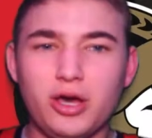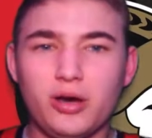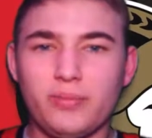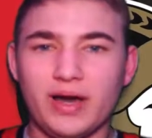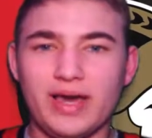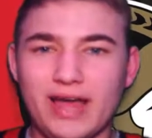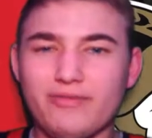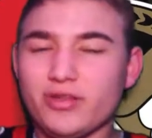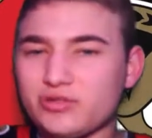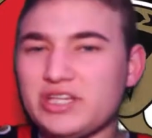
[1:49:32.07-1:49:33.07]
But
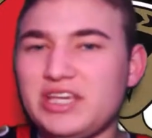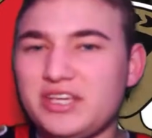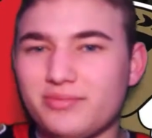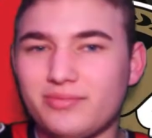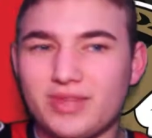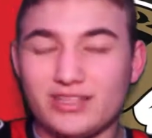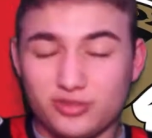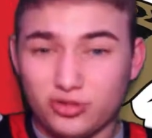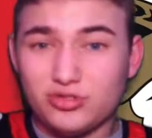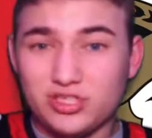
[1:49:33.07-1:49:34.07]
every other team that's
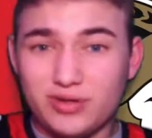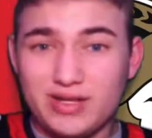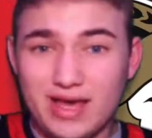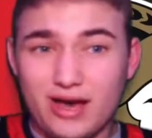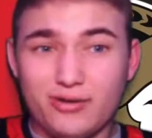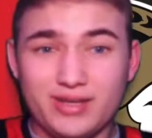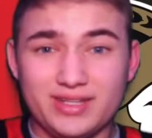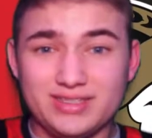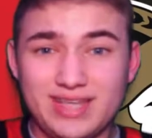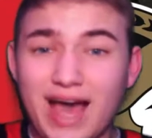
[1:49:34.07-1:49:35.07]
losing right now
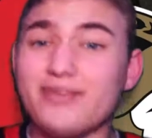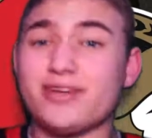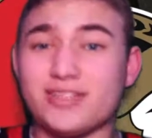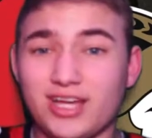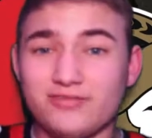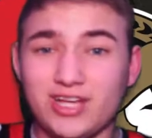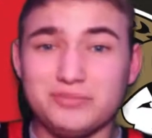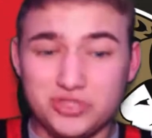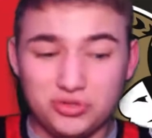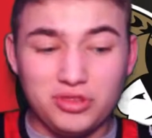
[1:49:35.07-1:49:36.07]
is having a tough time
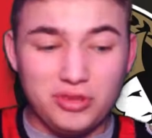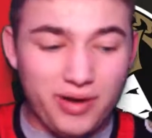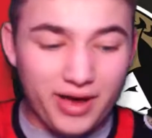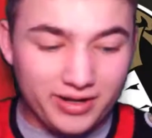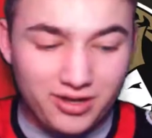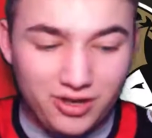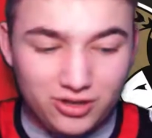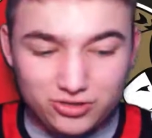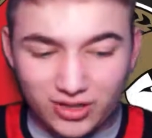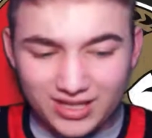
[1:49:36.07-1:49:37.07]
shooting the puck.
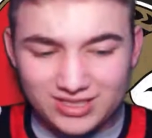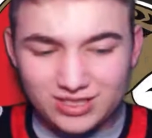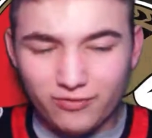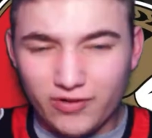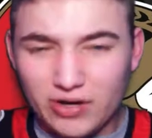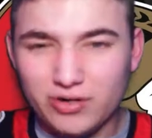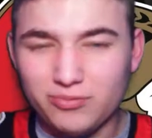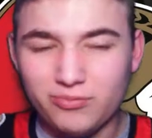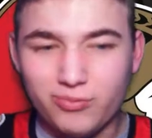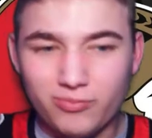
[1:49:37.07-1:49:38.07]
So I guess it's a very,
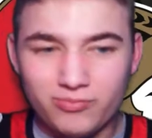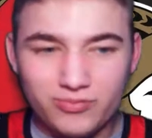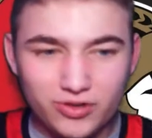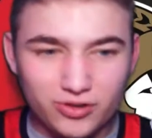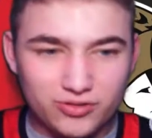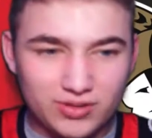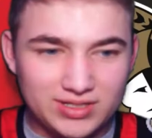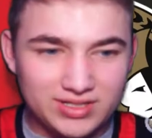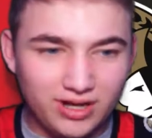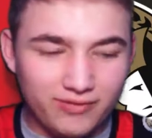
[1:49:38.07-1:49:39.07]

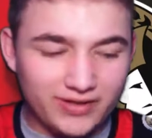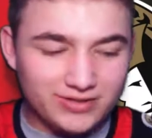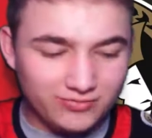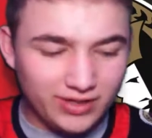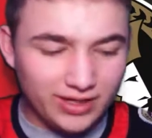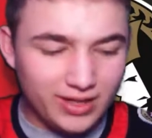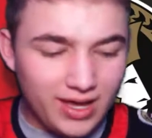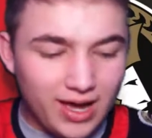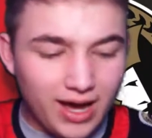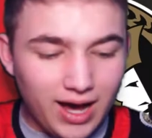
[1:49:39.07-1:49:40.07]
crazy offensive night.
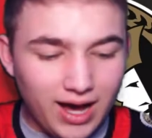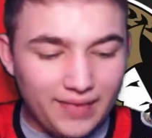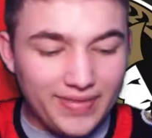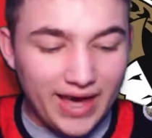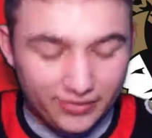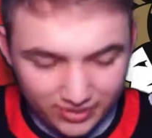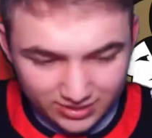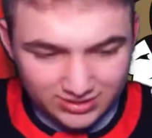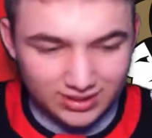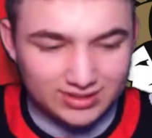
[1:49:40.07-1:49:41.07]
Now
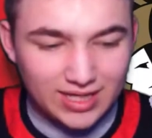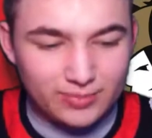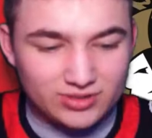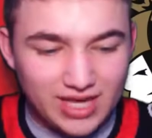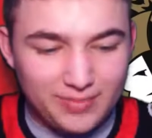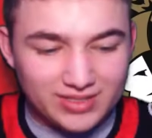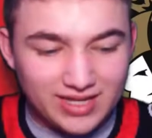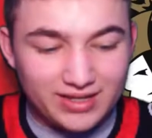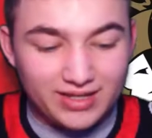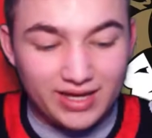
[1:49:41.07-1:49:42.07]
the Sabres game has
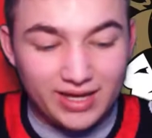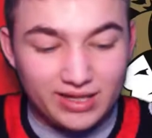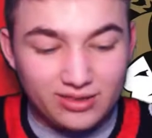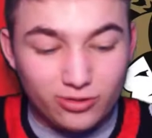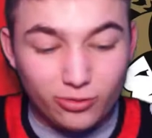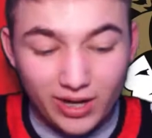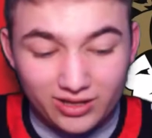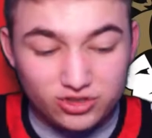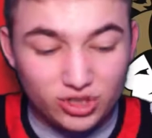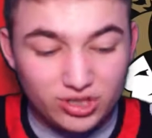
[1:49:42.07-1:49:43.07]
ended, and the way
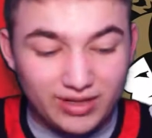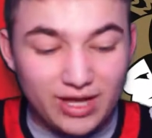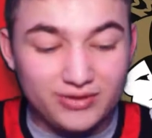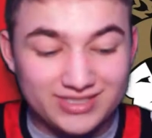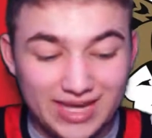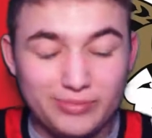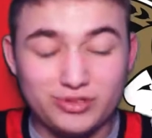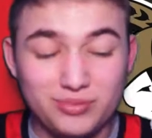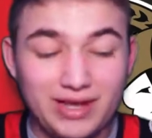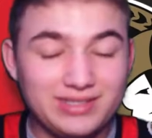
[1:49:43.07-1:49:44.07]
it's looking right now, the
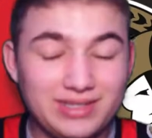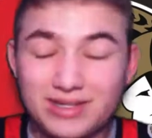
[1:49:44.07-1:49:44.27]
Sabres might